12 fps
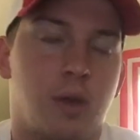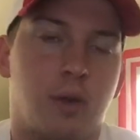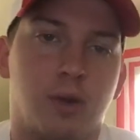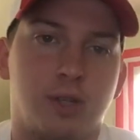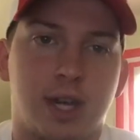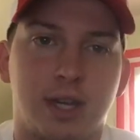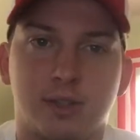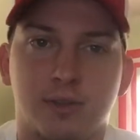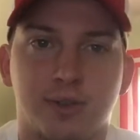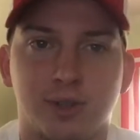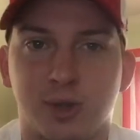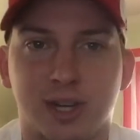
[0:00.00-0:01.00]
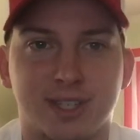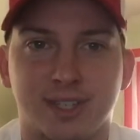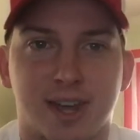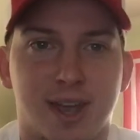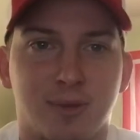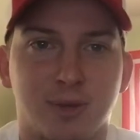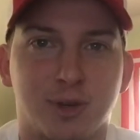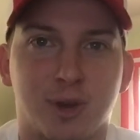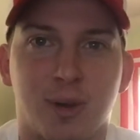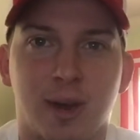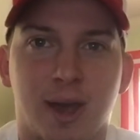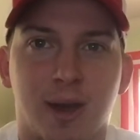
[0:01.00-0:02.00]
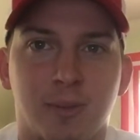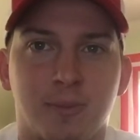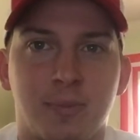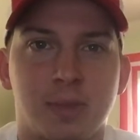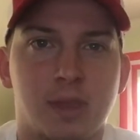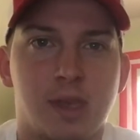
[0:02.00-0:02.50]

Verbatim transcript: or a chaser for drinks at night when you're going out.